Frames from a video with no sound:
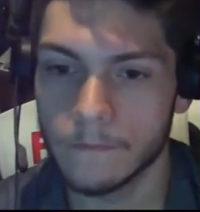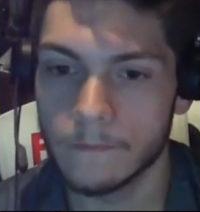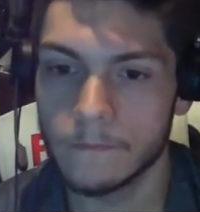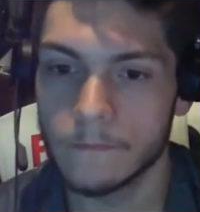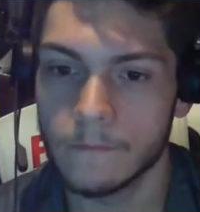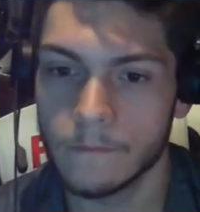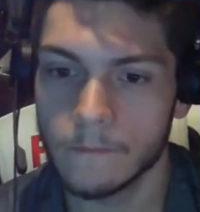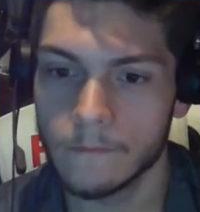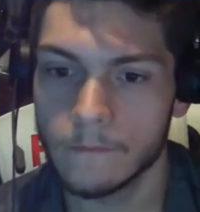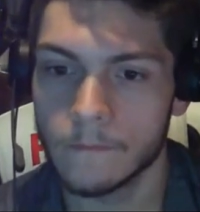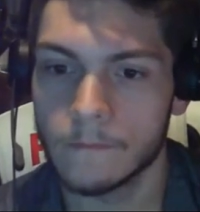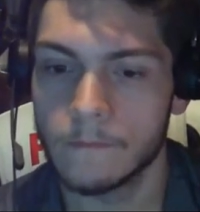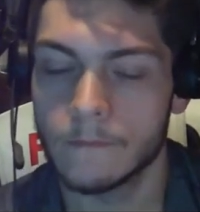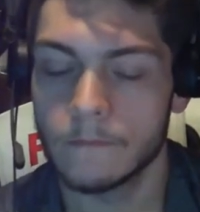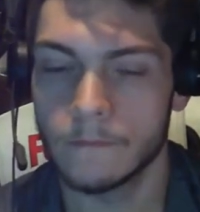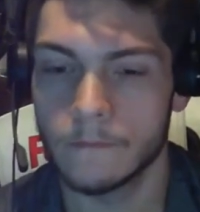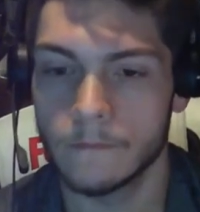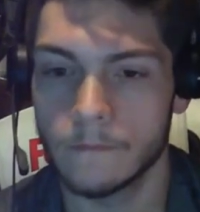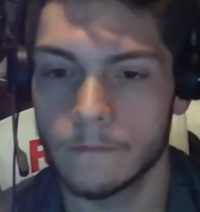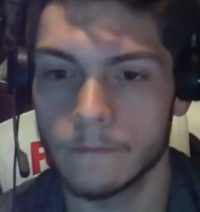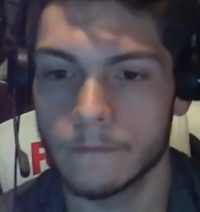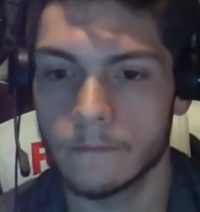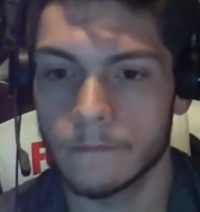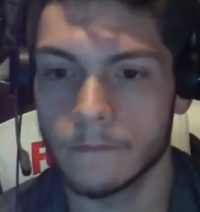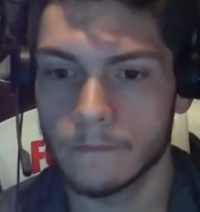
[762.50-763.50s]

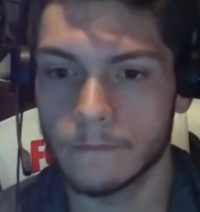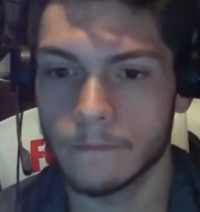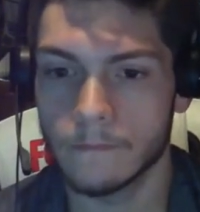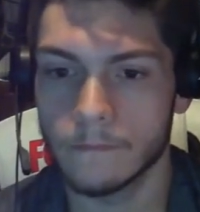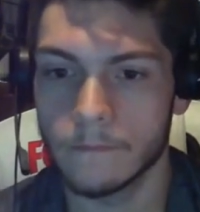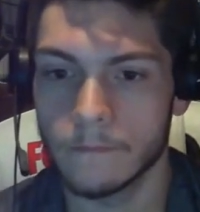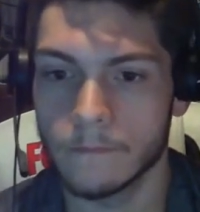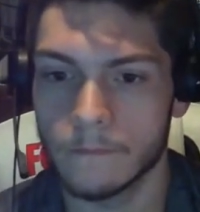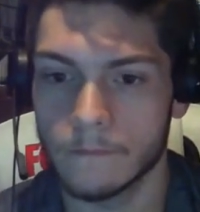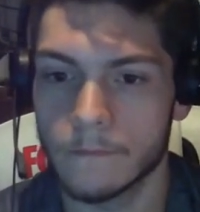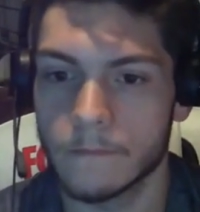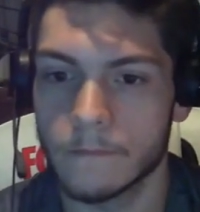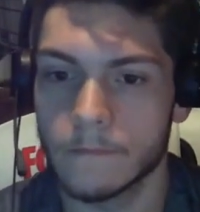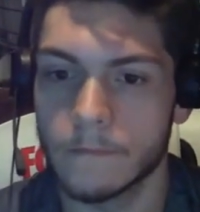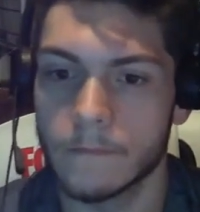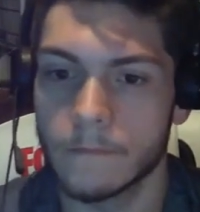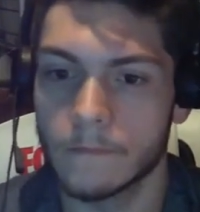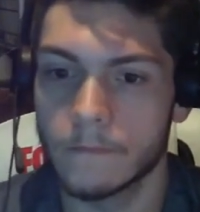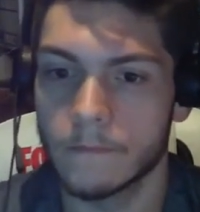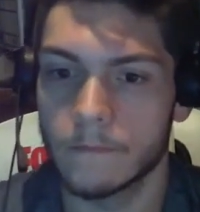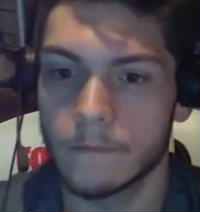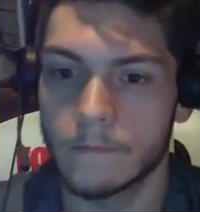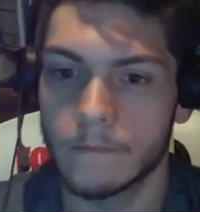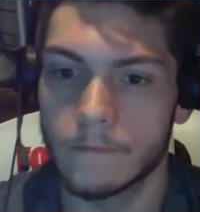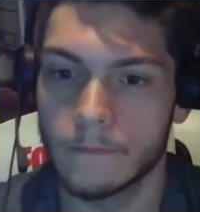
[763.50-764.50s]

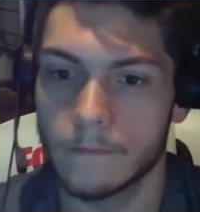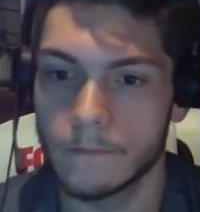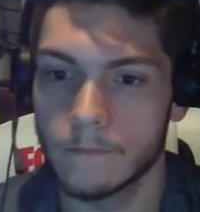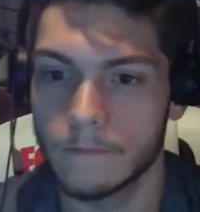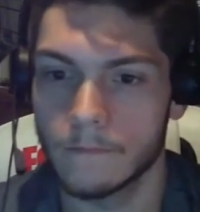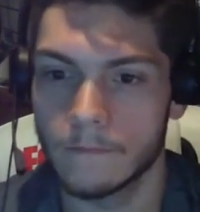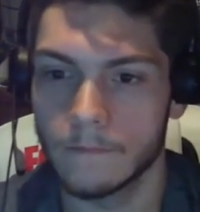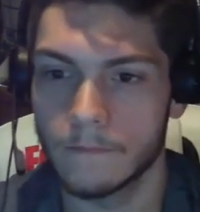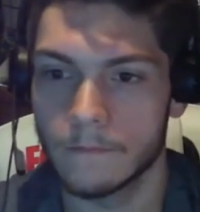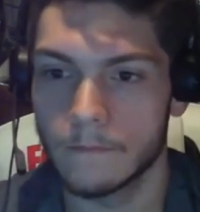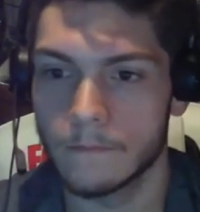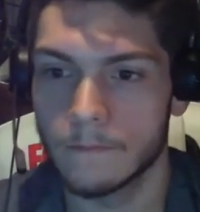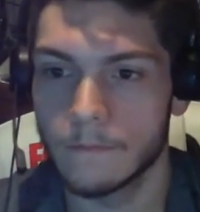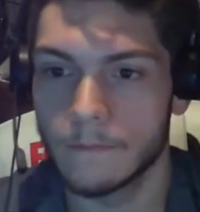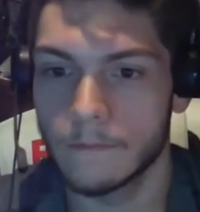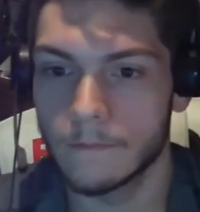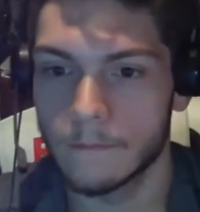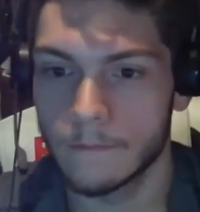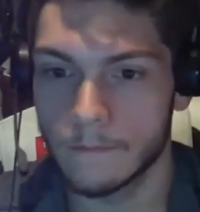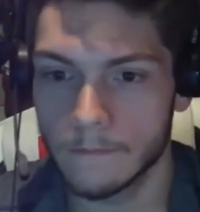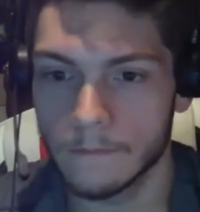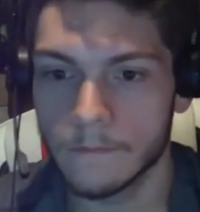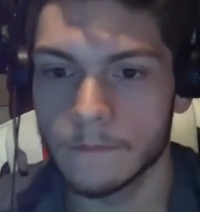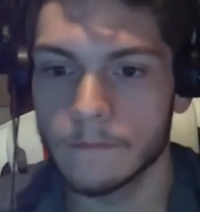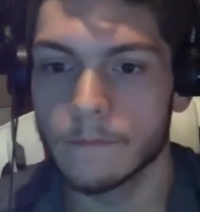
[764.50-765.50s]

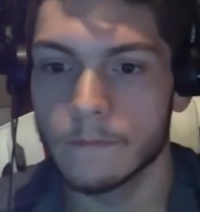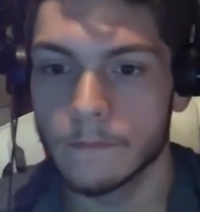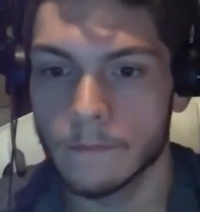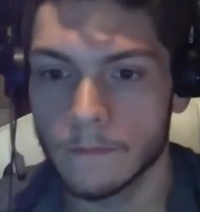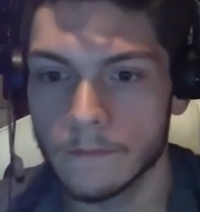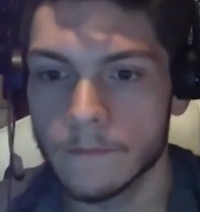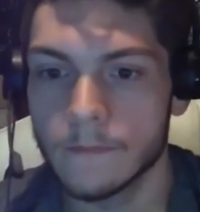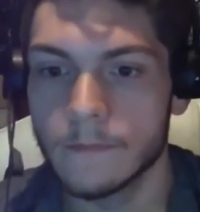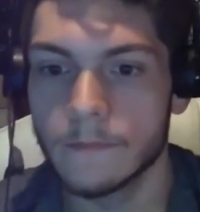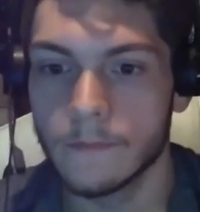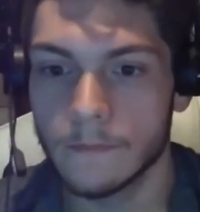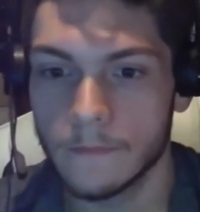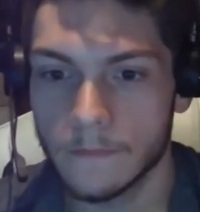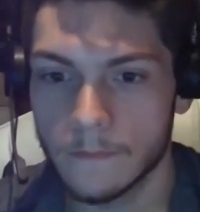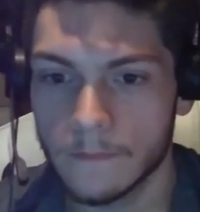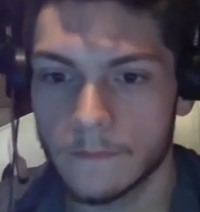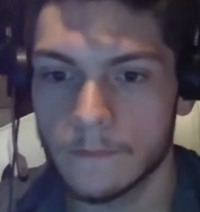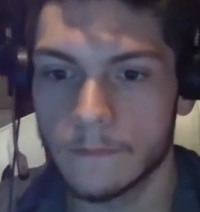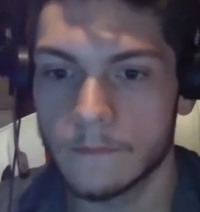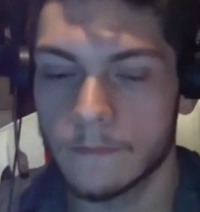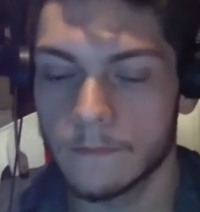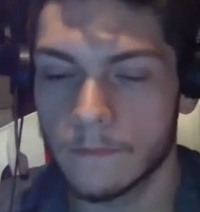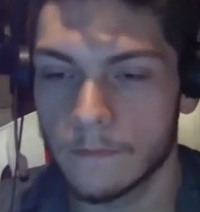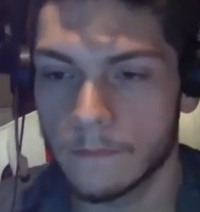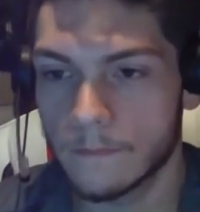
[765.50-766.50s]

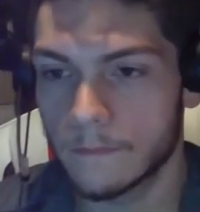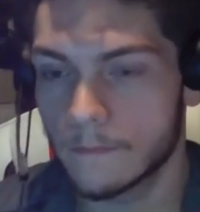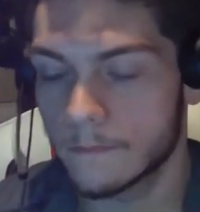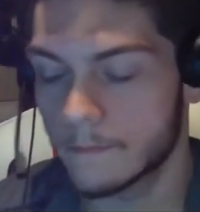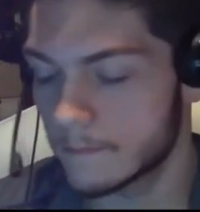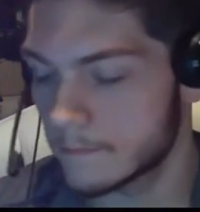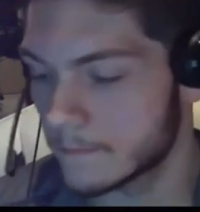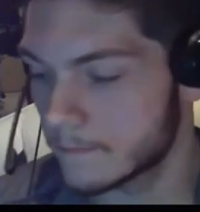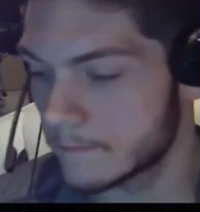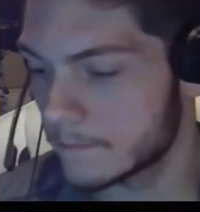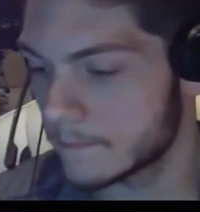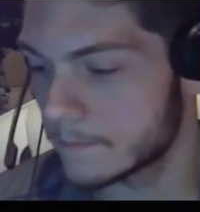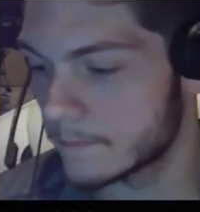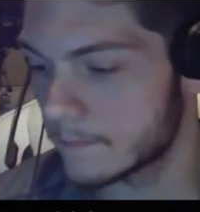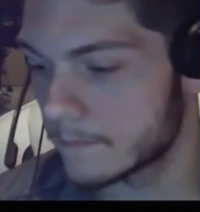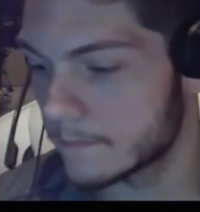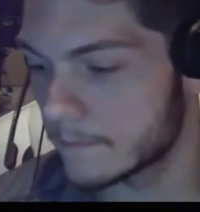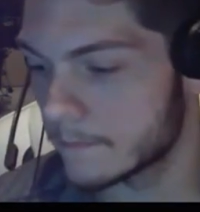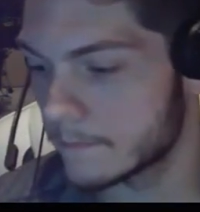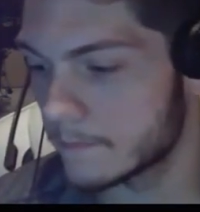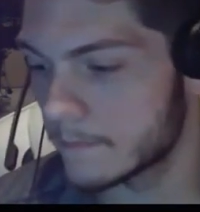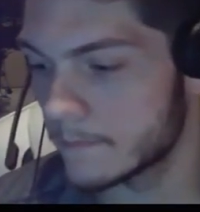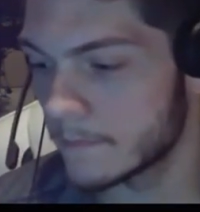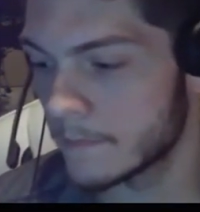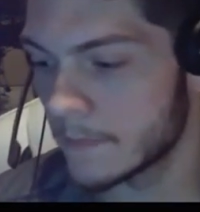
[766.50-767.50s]
(not speaking)